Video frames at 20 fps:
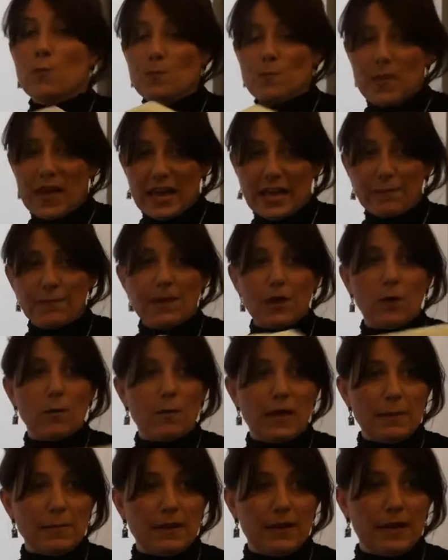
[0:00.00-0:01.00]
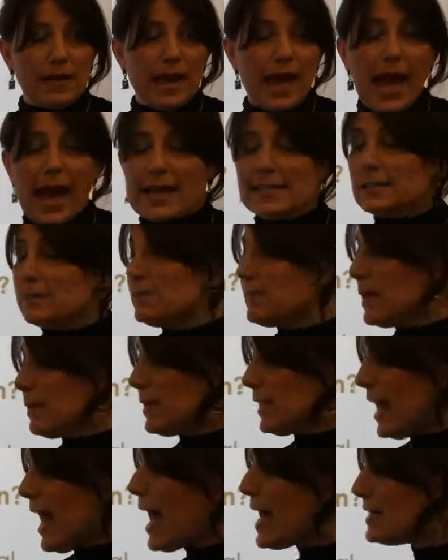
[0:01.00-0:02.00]
Maybe it hasn't
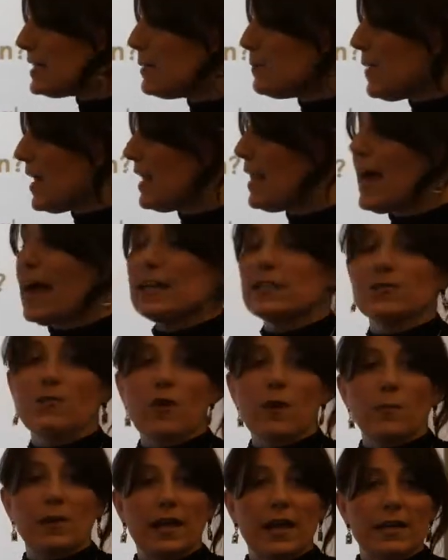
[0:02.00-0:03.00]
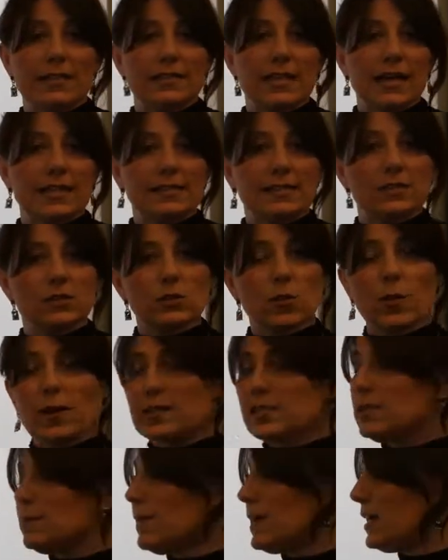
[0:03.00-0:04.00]
been as formalized as it's
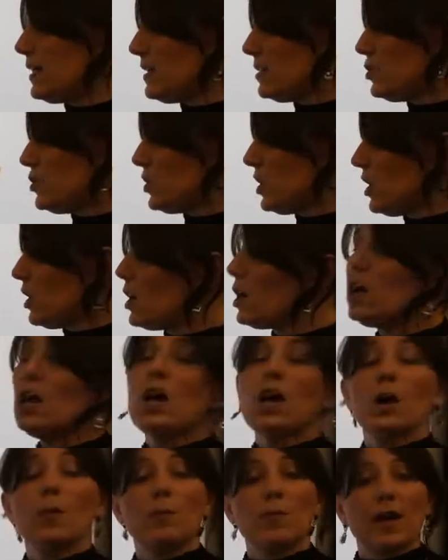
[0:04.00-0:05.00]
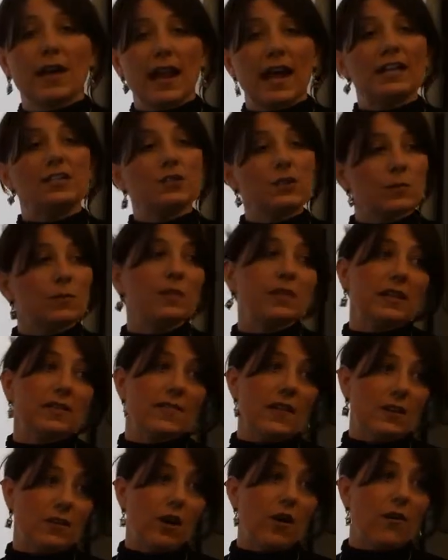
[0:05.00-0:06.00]
going to be this year, but I do
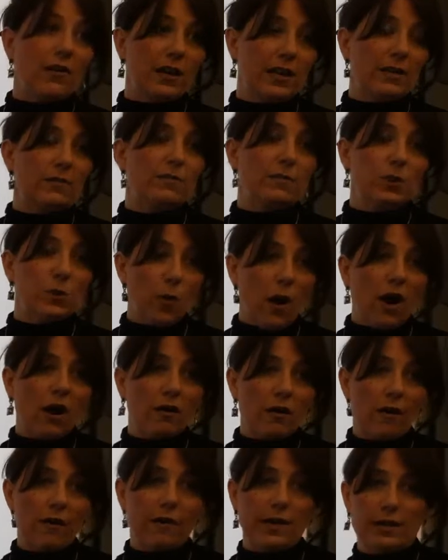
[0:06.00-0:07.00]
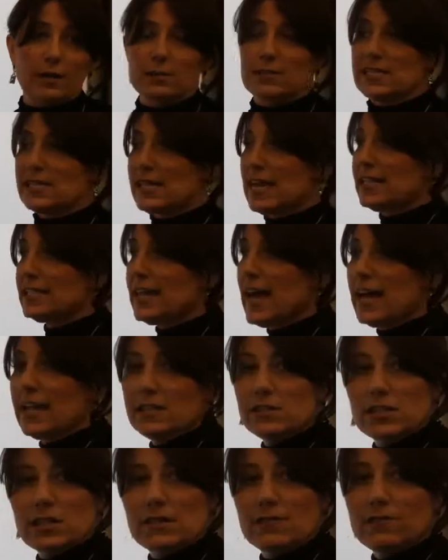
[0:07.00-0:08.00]
believe that you are already using that
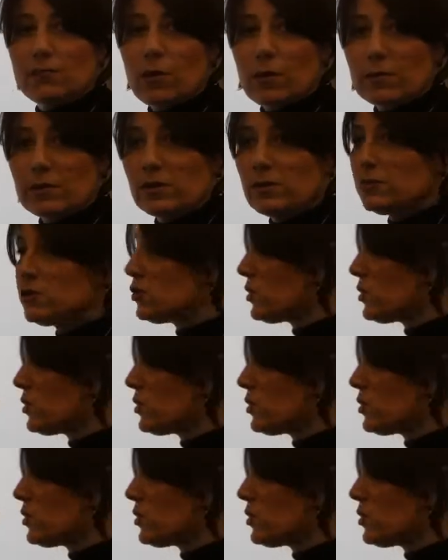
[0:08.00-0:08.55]
data to inform your